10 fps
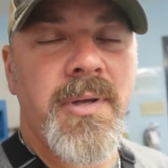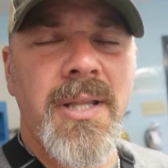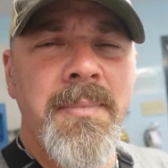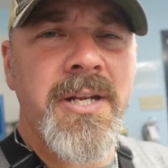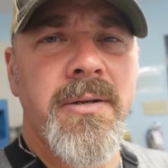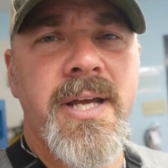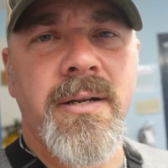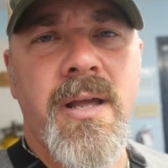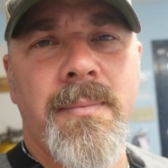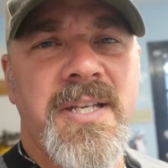But let me know down
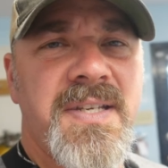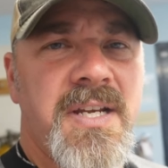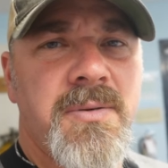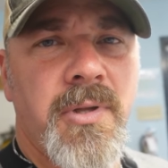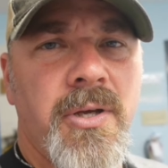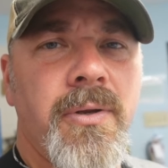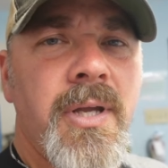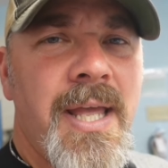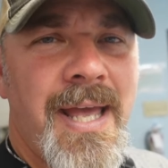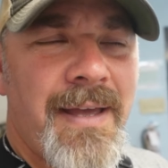in the comment section below,
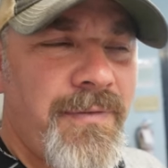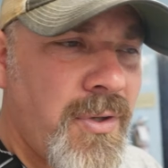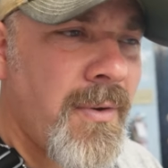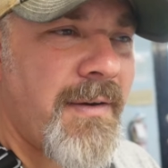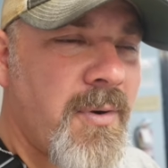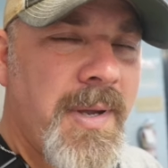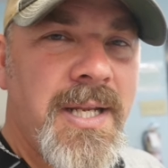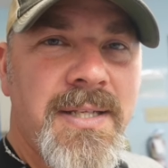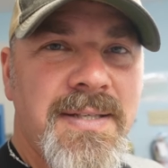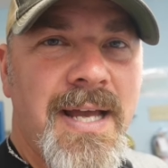have you ever been
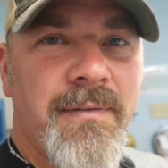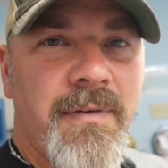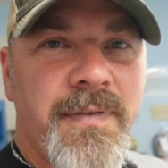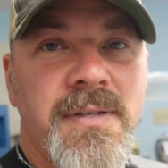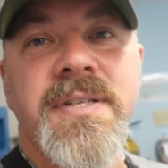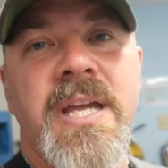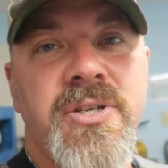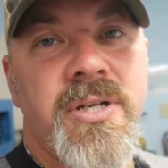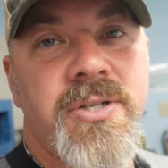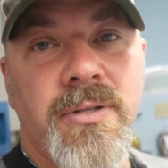inside of a fill
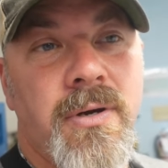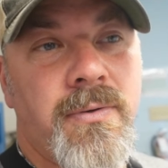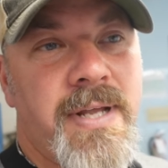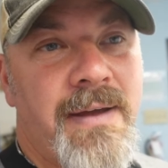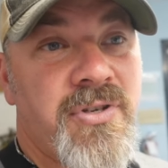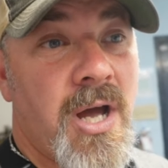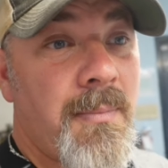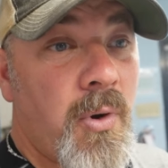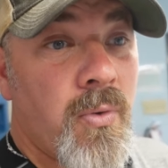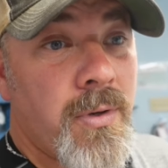station at your local dive
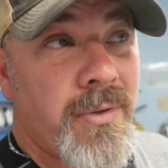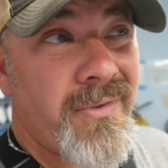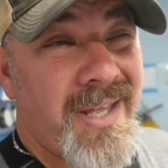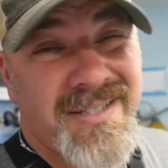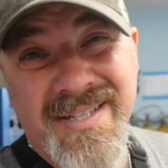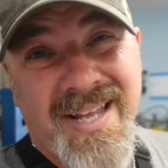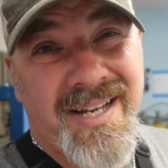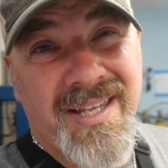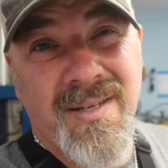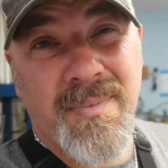shop, or do they just
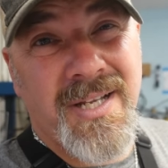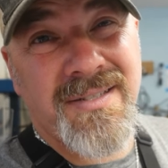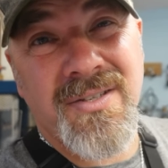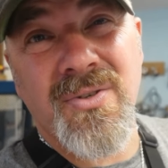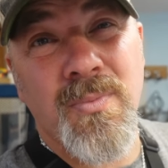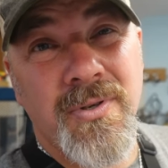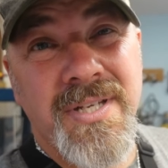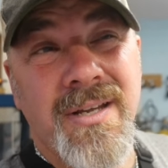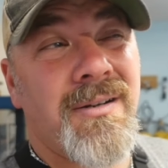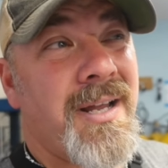kind of keep it as a super
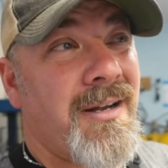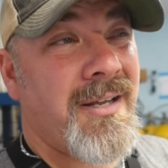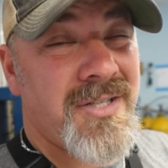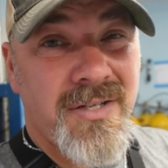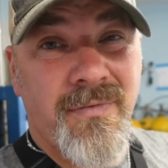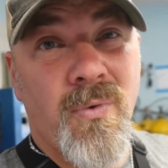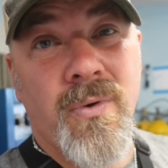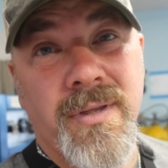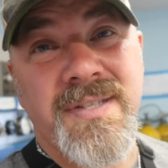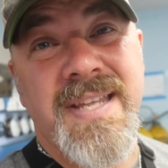secret area just
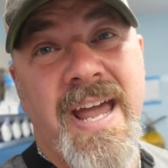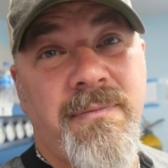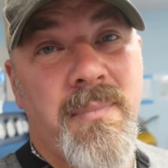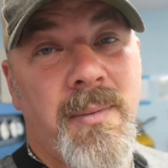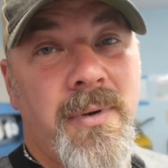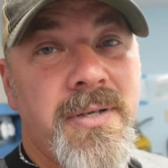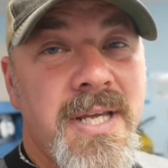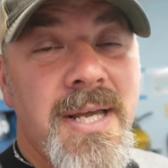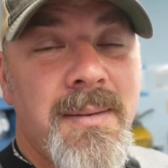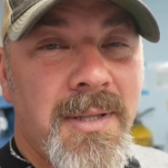for the staff
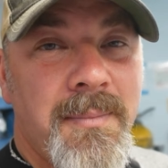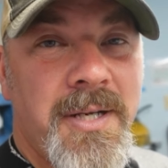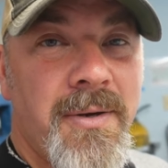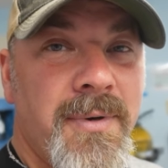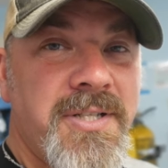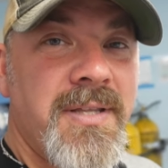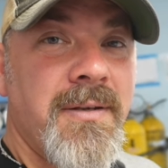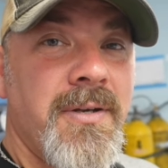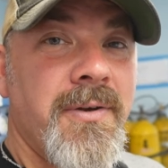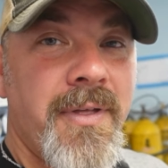members? But let me know what
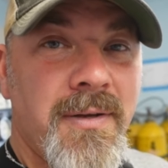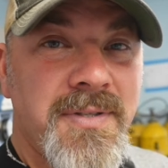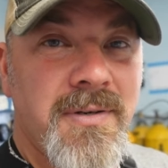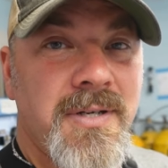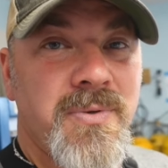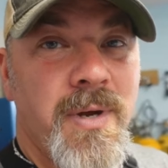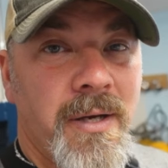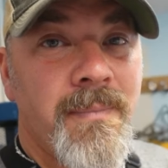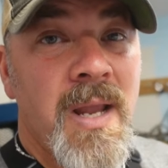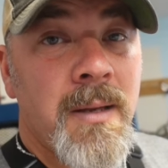you, your thoughts are as
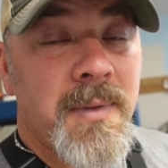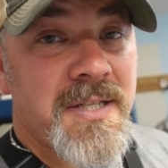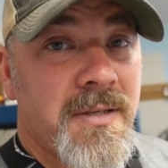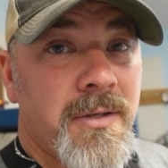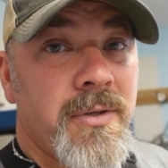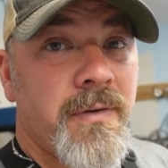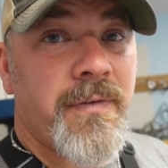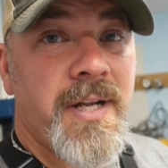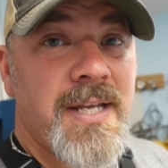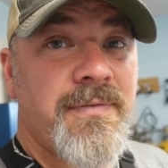well. But that's going to do it
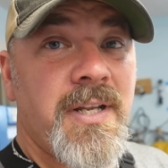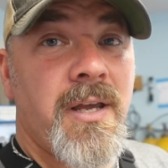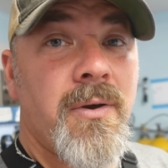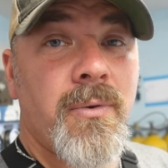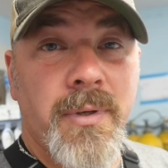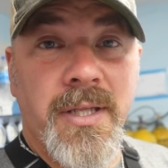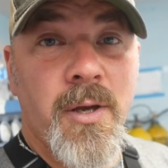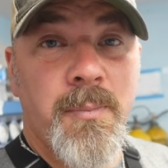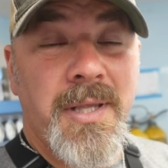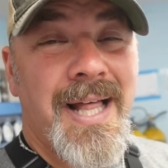for today's video. I really
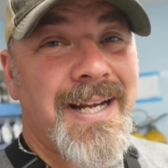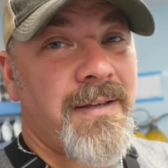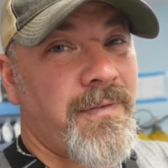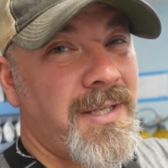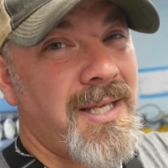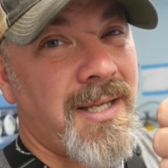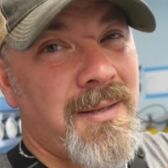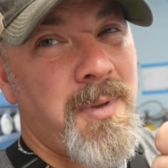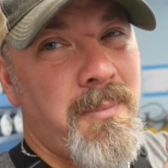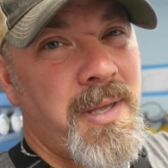hope you liked it. If you did,
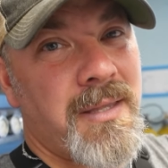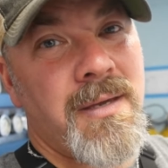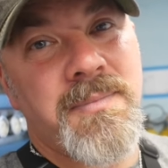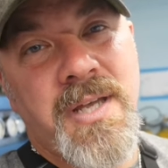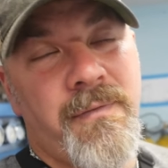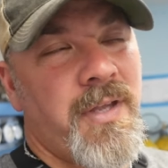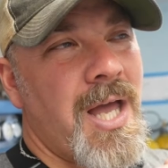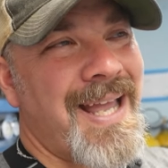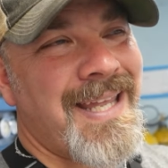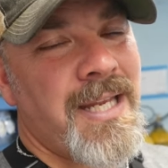give me a big thumbs up. If you
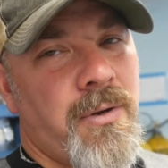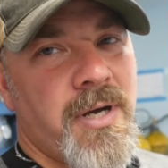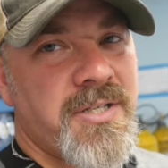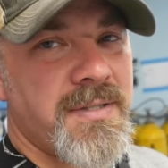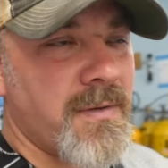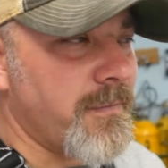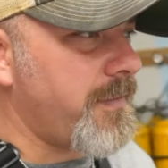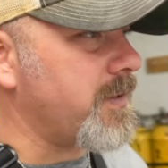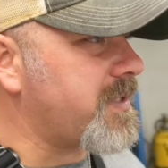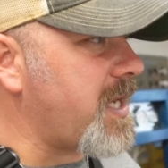got any questions on
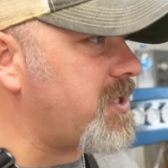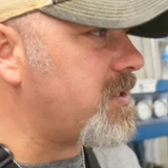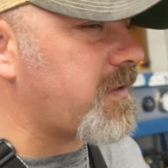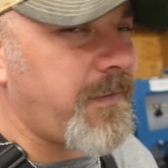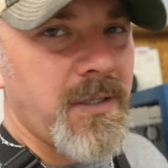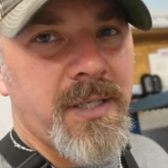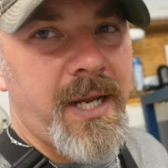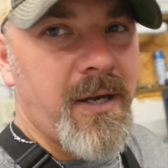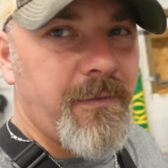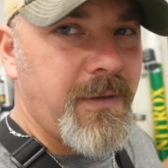fill stations, filling
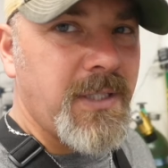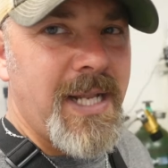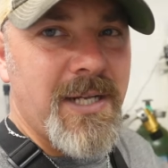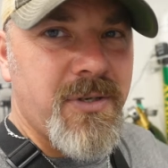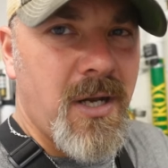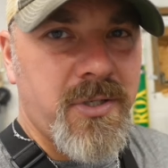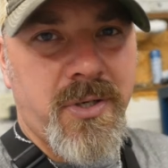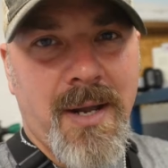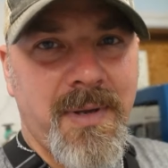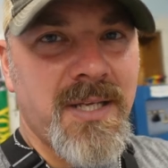air, filling Nitrox,
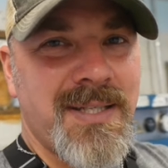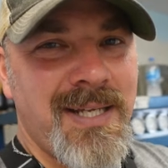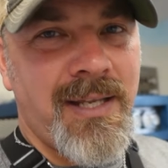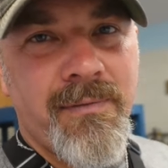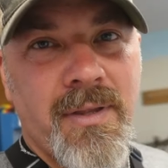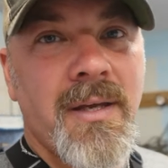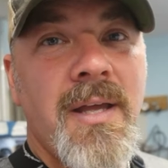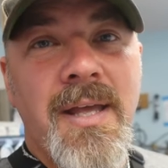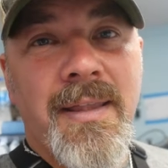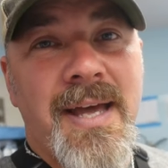Tri-Mix, any of the
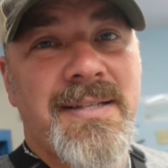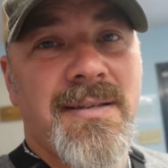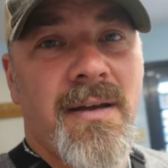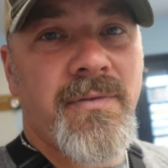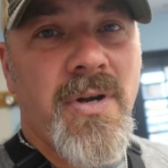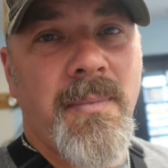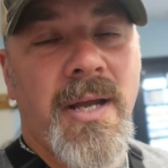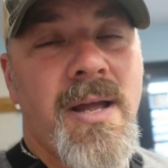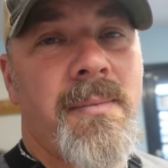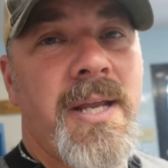that stuff, drop me
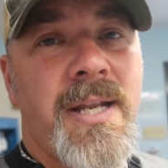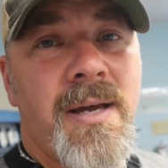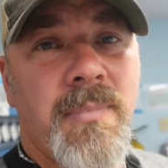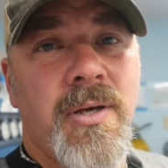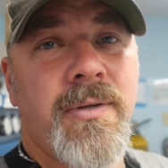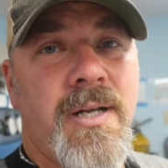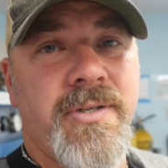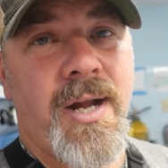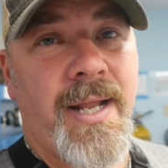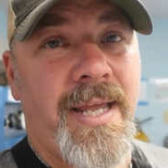a comment down below and I'll
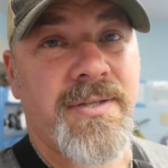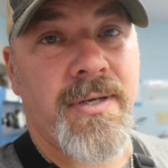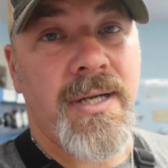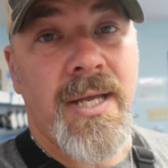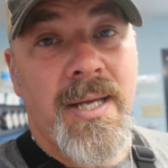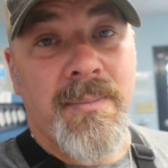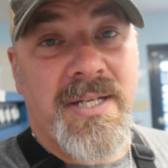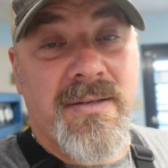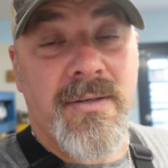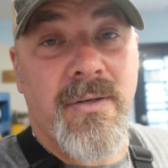try to answer it. But
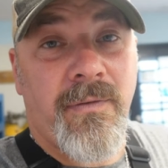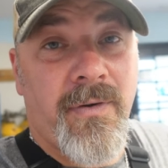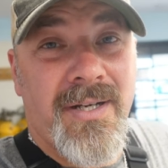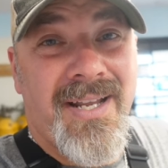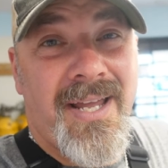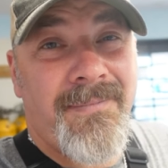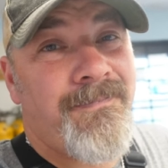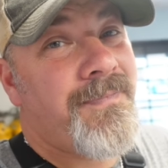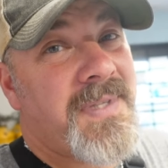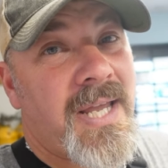that's going to do it for today.
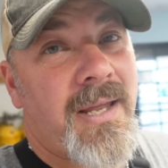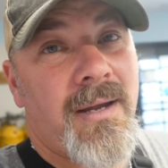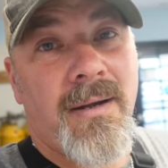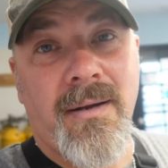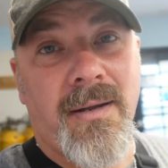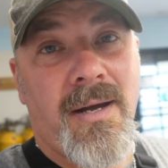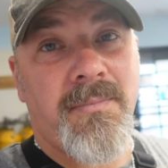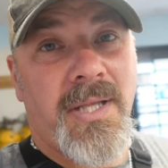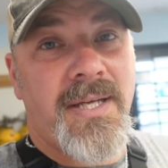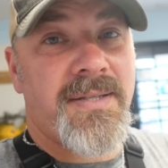Take care,
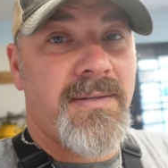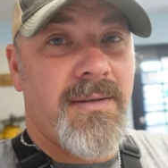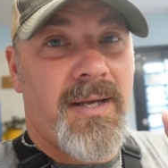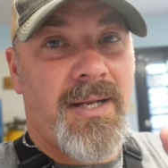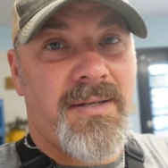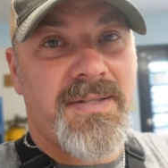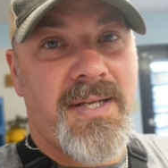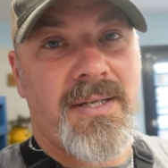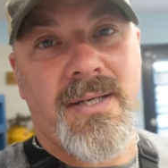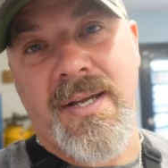God bless, and I'll
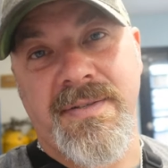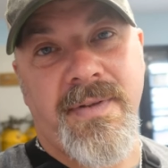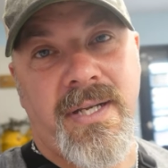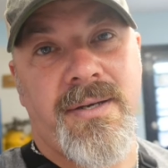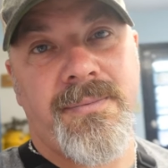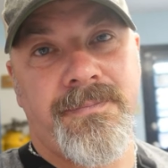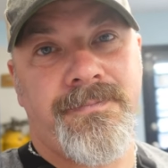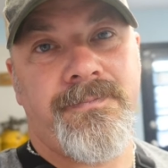see you in the next video.